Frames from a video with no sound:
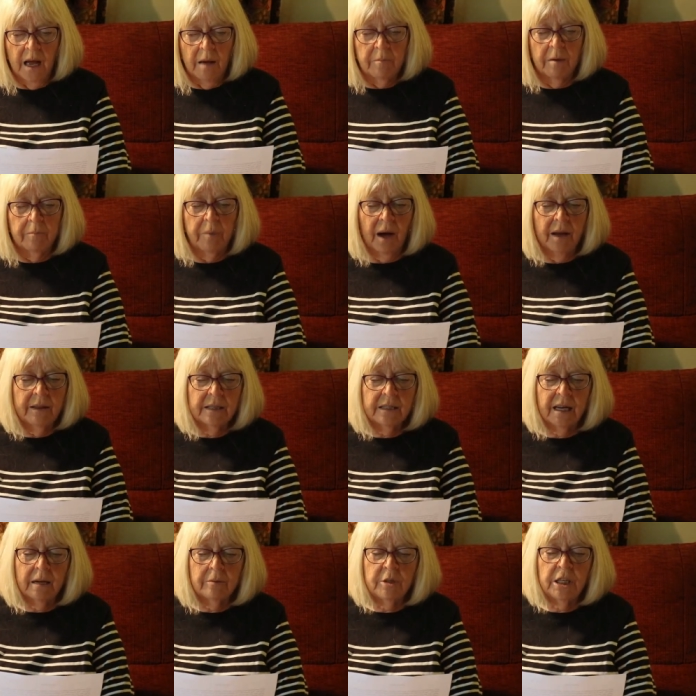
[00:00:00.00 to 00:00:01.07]
But by the
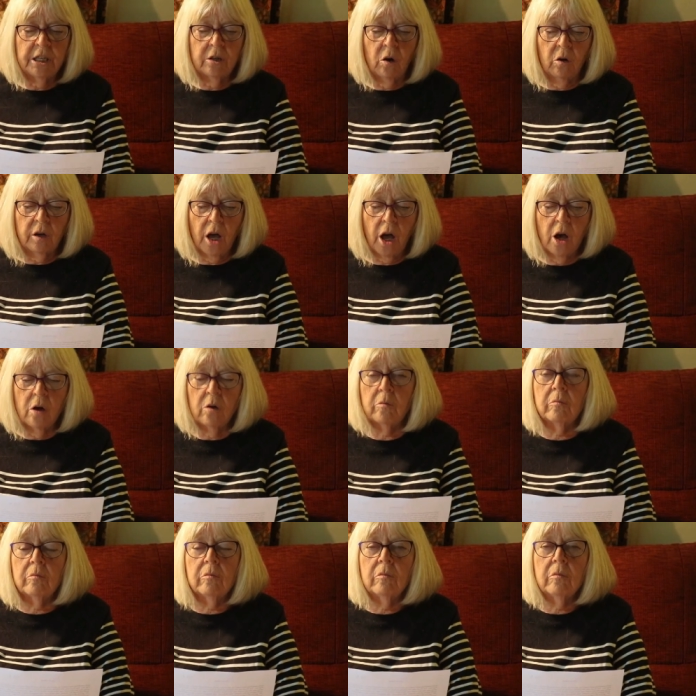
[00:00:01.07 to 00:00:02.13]
time she got
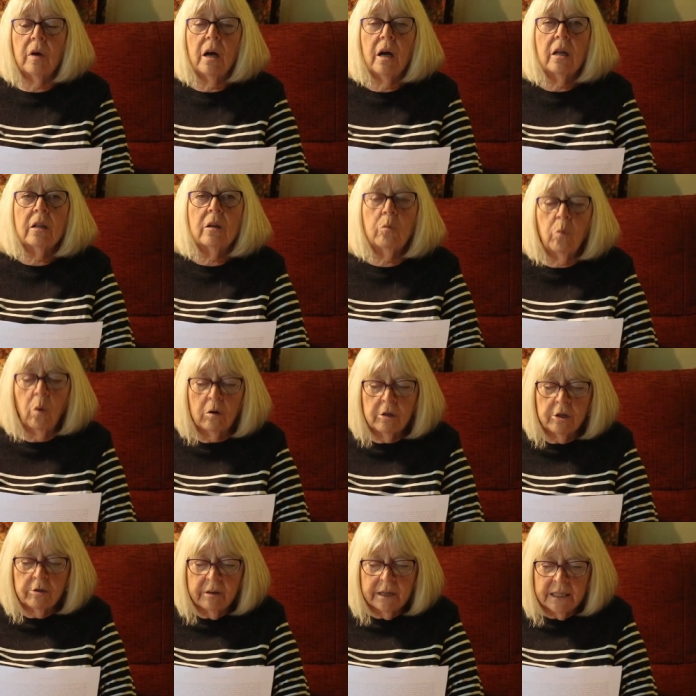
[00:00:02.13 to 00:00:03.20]
home, the
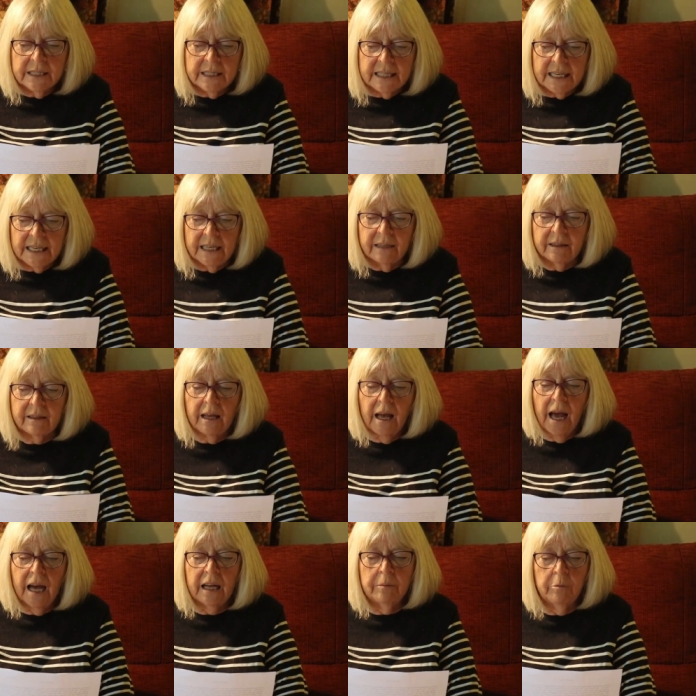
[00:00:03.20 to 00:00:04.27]
wandering teeth
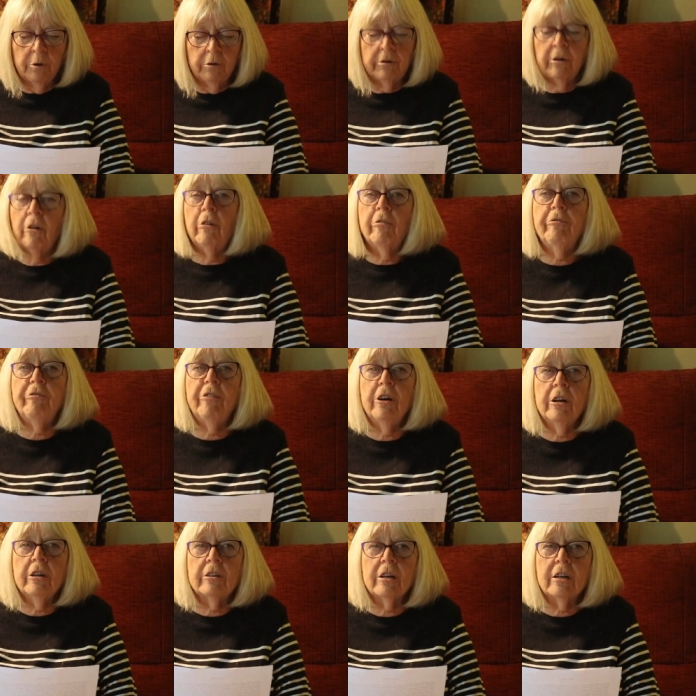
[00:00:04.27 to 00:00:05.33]
had moved
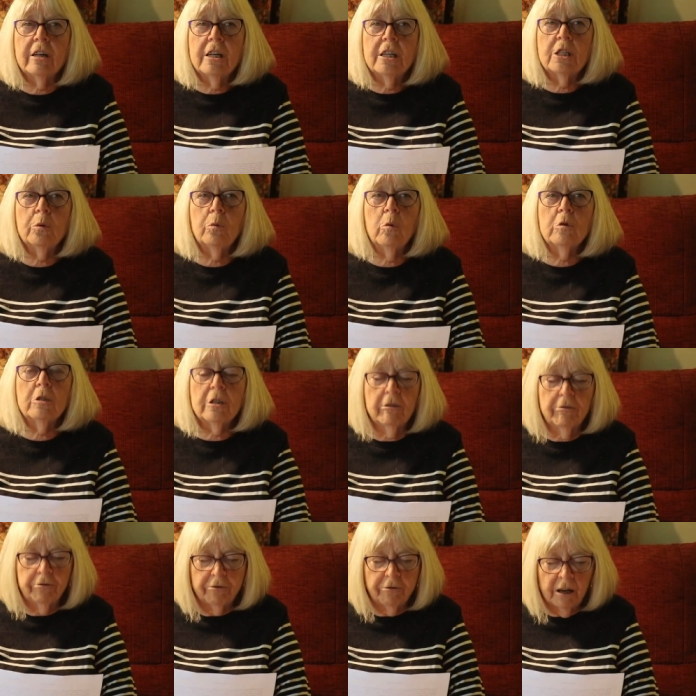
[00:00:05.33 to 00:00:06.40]
further towards the
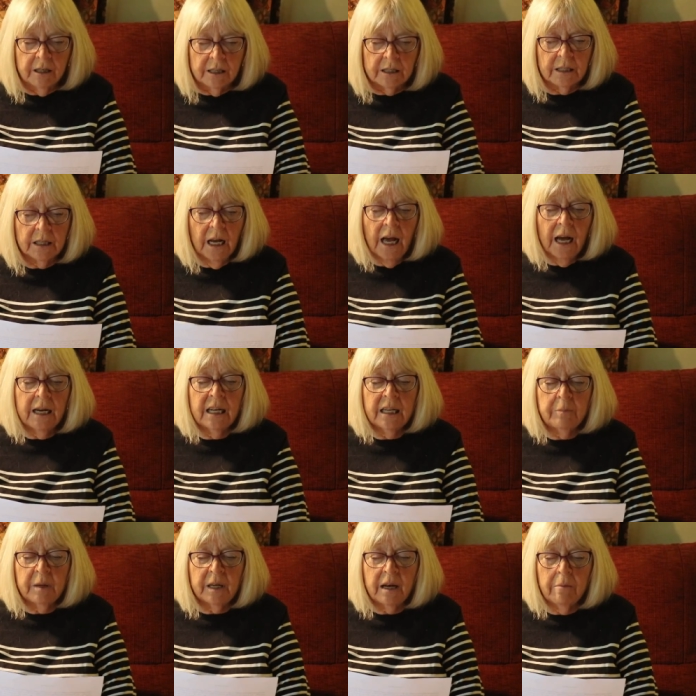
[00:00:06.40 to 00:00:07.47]
front and
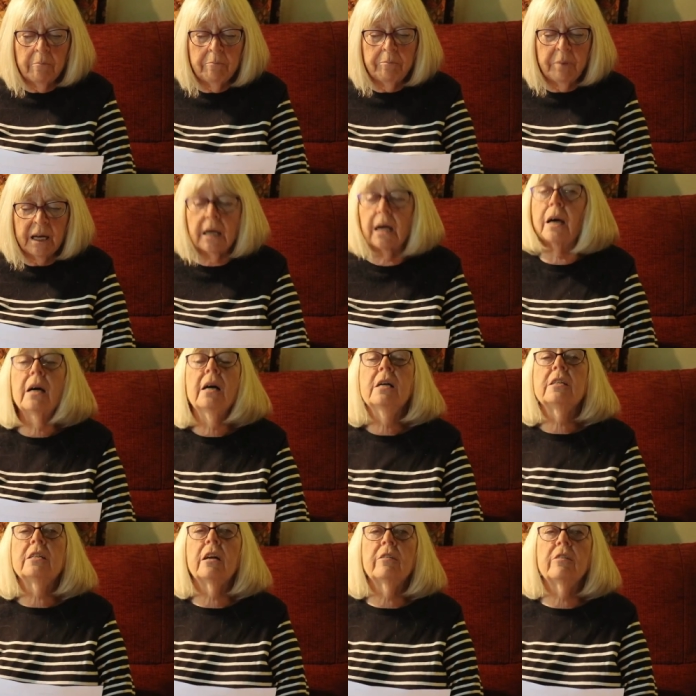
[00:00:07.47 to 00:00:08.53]
had become bigger
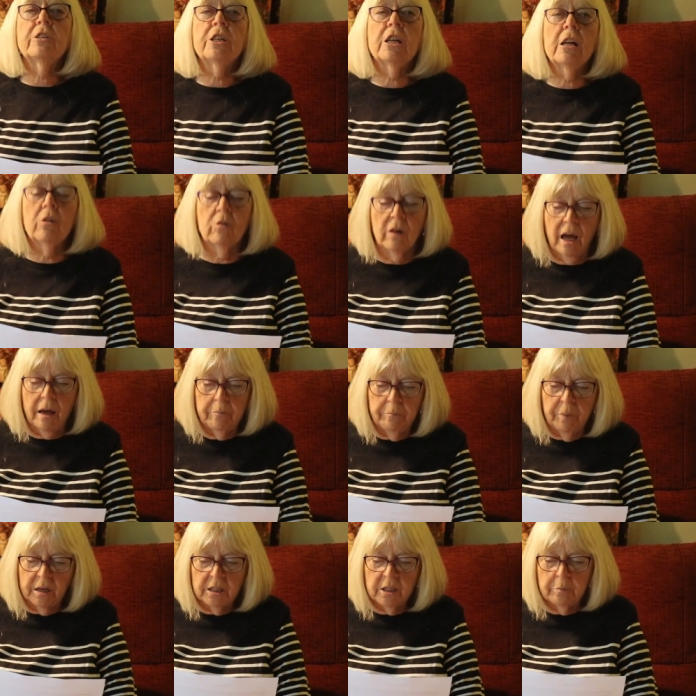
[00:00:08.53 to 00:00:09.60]
so that she looked like
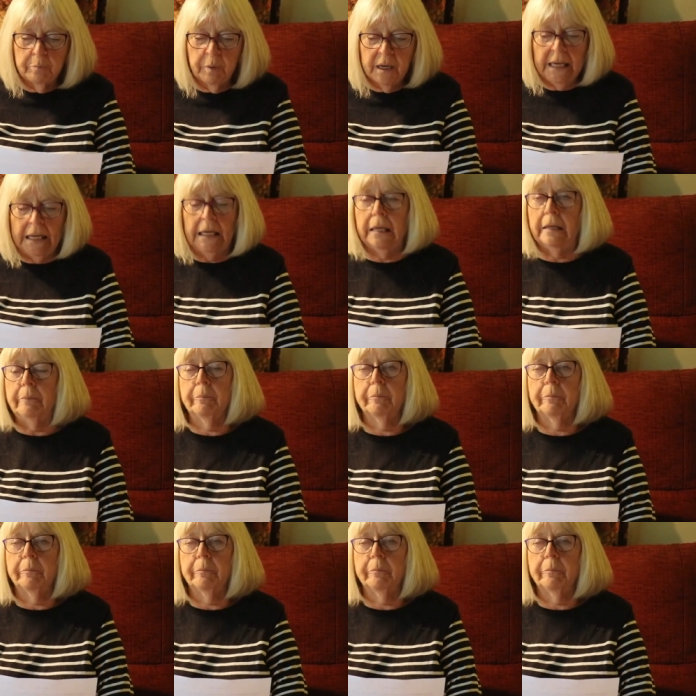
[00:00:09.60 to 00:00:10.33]
Bugs Bunny.